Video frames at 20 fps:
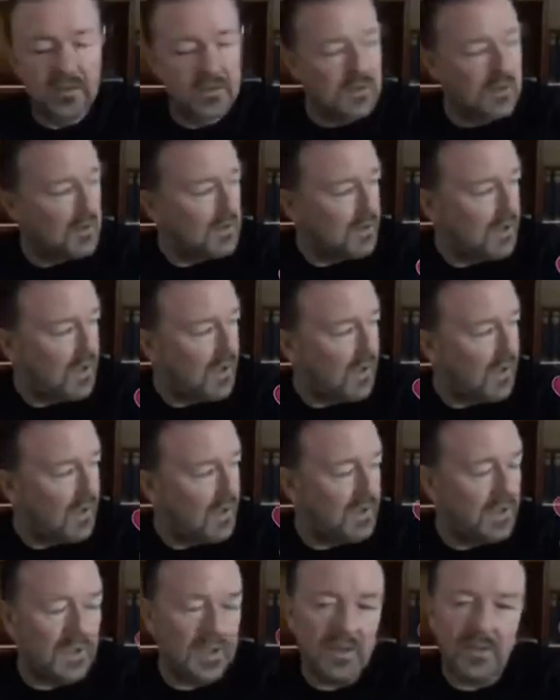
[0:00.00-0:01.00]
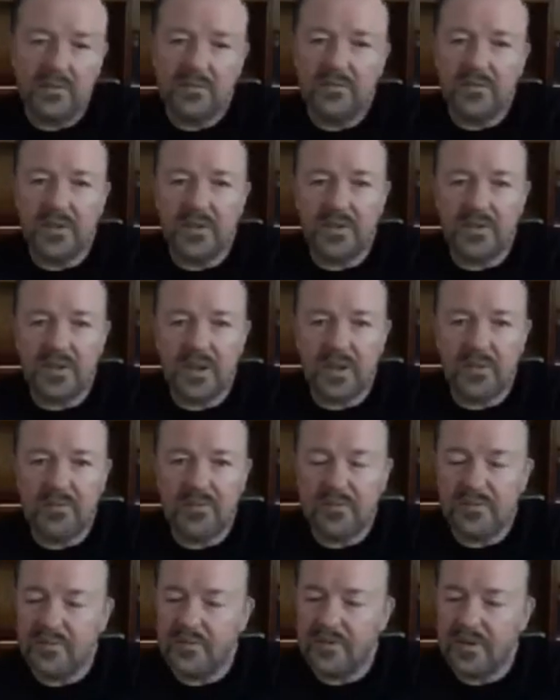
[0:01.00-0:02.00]
so I uh, look first time. I
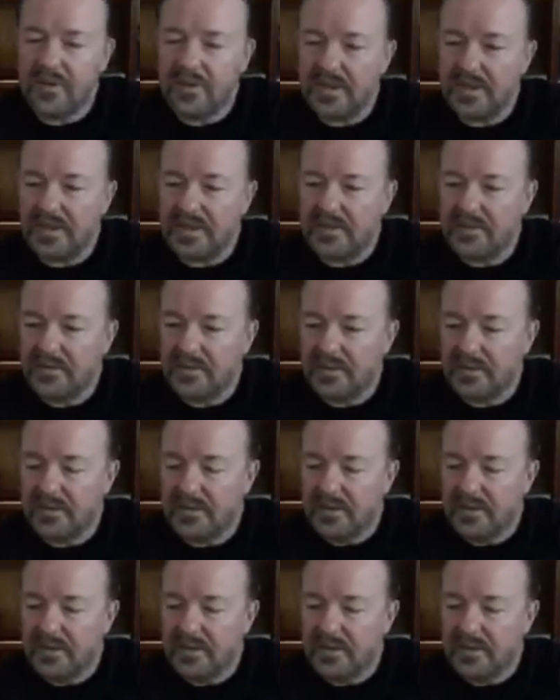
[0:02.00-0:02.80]
thought, okay,